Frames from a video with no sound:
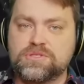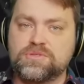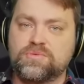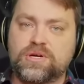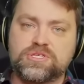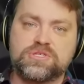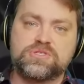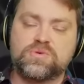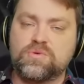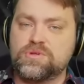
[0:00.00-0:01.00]
to Russian
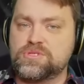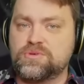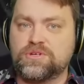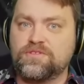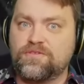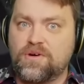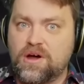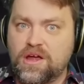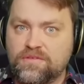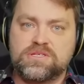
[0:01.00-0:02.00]
Sukhoi 35.